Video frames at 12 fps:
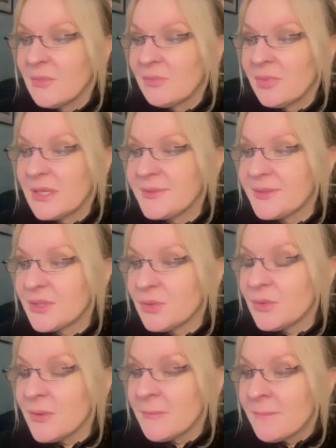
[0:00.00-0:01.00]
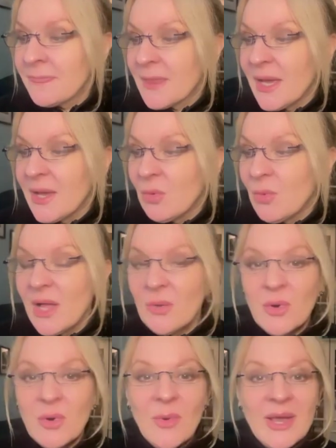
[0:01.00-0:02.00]
please do. While
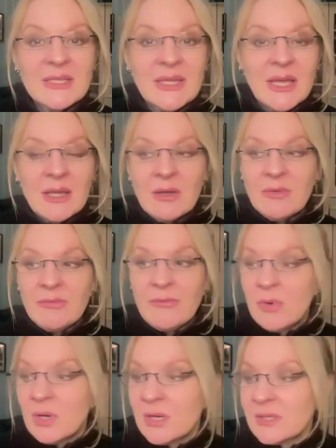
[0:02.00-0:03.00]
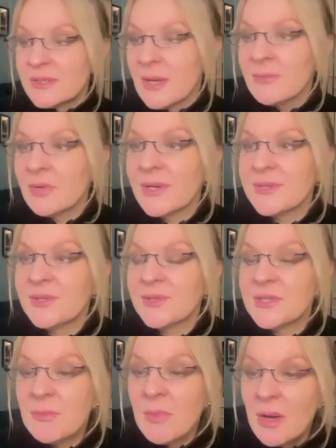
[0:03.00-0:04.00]
we're waiting for some
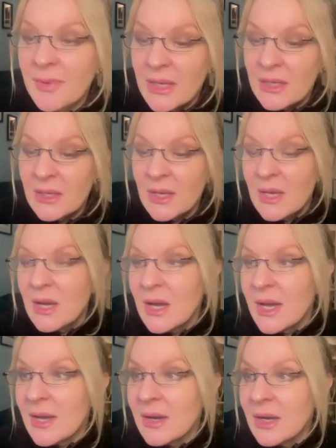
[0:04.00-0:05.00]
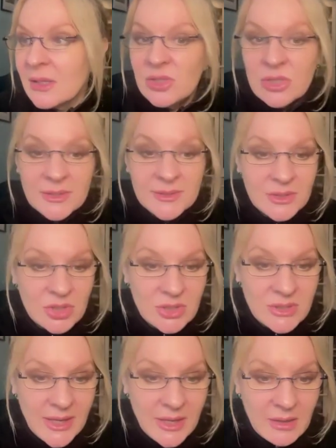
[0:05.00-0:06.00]
questions to pop in, I'll just
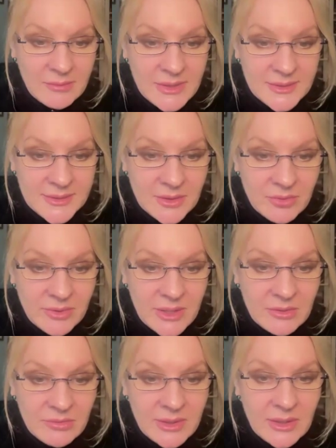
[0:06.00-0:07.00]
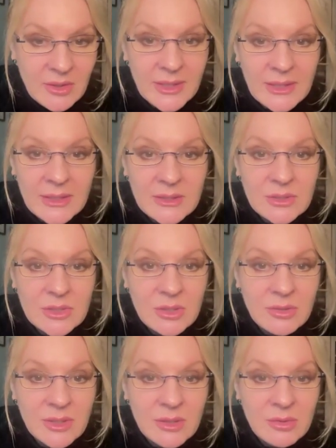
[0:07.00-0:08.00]
share my screen really quickly to
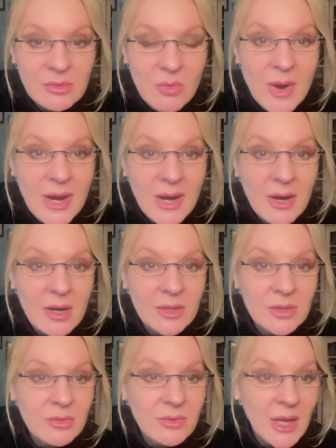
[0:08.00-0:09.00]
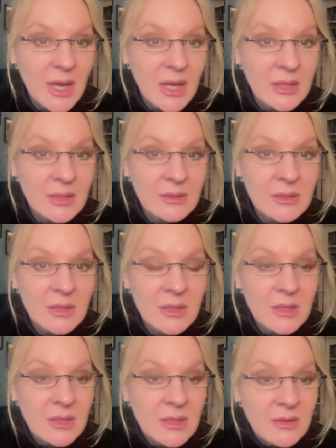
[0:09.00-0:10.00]
show you where you can
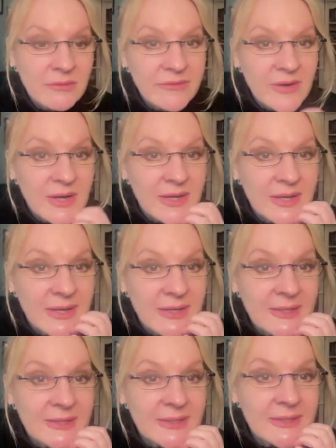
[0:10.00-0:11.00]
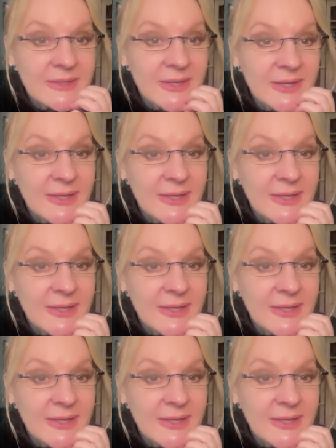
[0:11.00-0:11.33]
find